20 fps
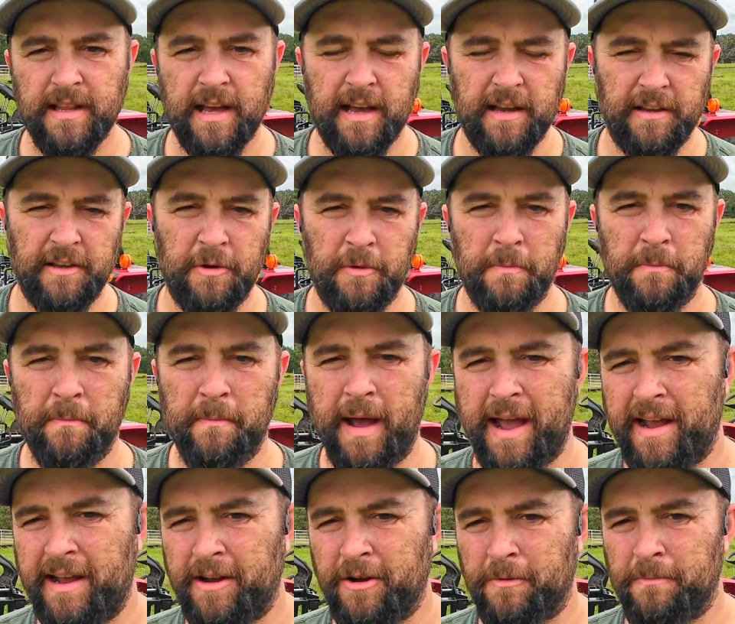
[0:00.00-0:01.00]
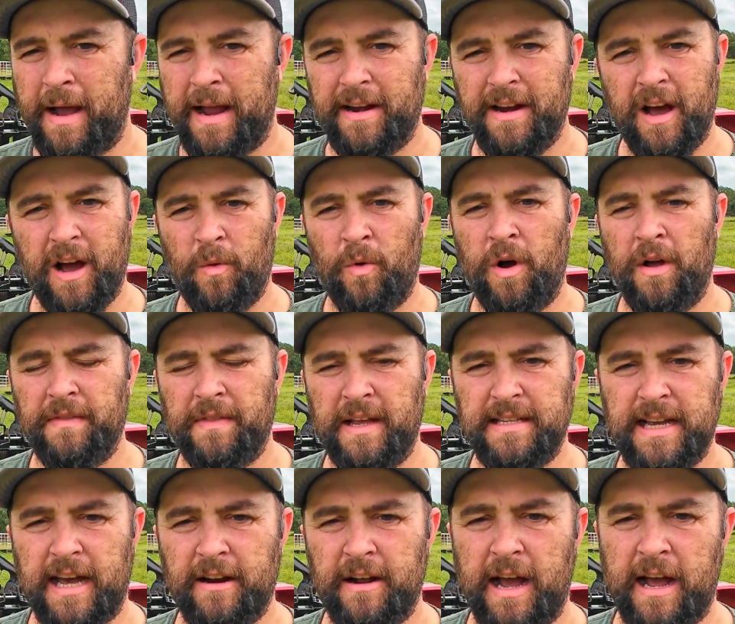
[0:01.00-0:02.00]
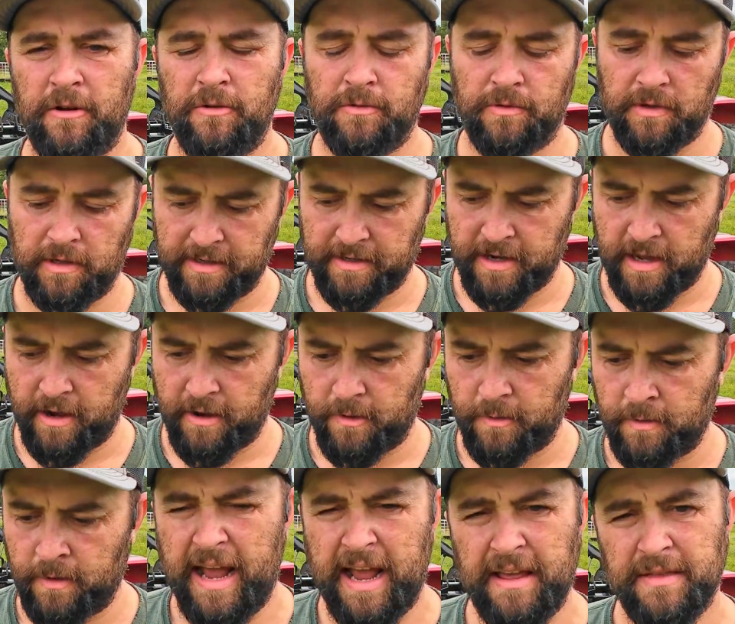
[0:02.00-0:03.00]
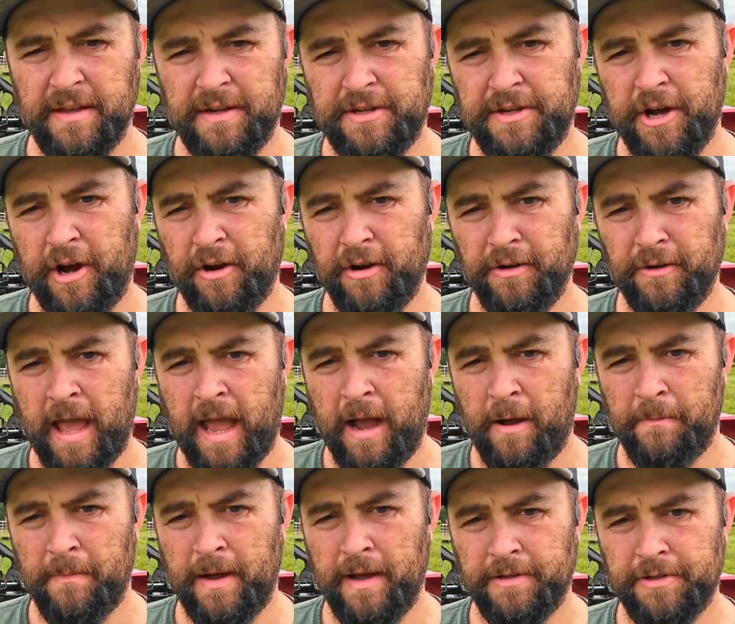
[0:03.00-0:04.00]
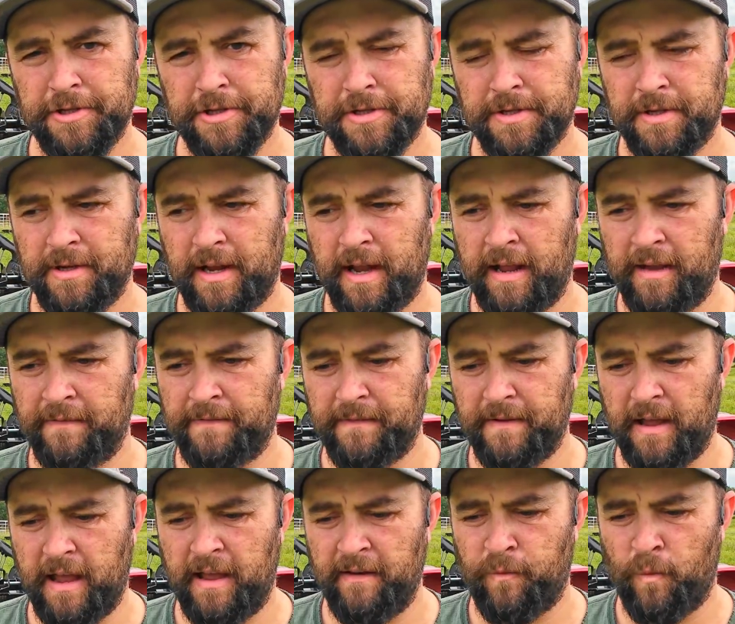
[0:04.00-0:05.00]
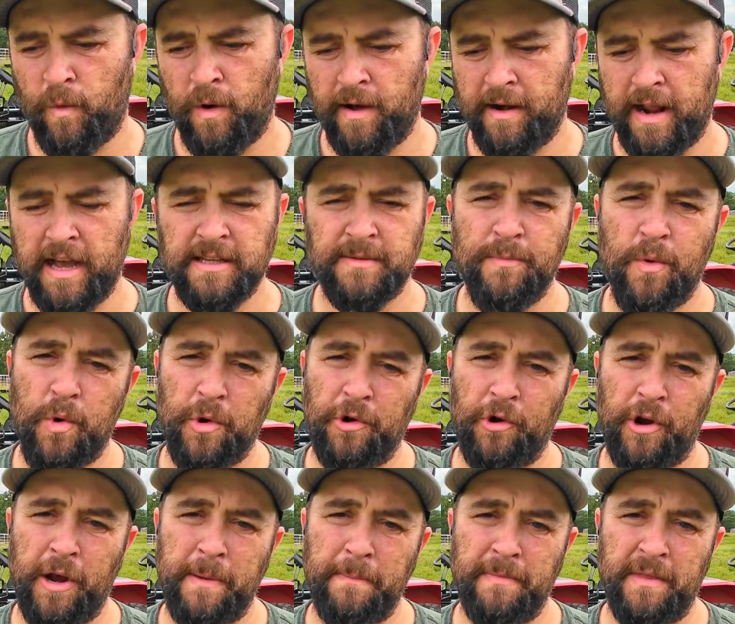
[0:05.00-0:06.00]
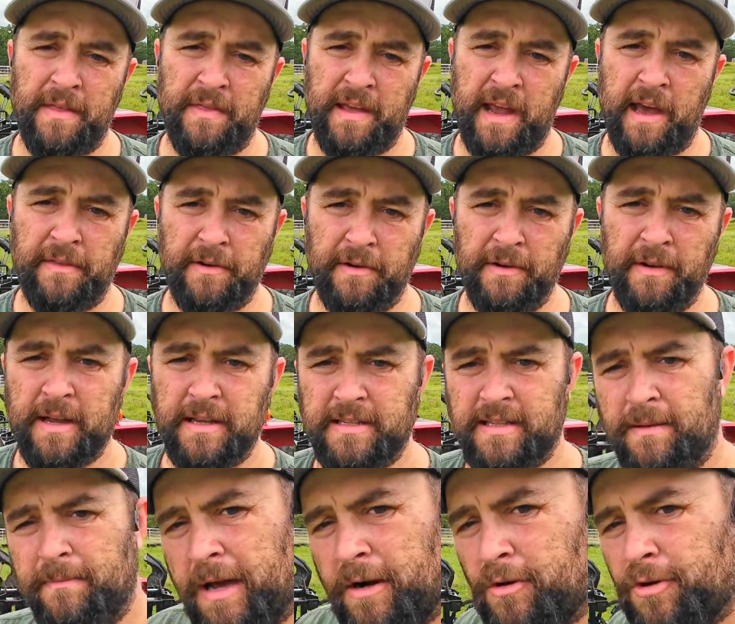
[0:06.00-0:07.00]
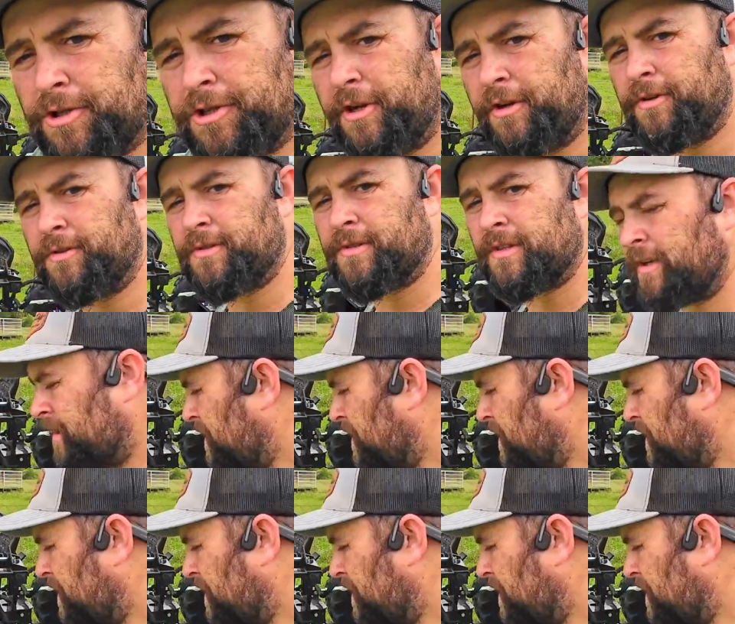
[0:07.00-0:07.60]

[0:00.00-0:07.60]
that you may or may not want these, I don't really know in the dirt how much, if one has more grip than the other, because the metal shoes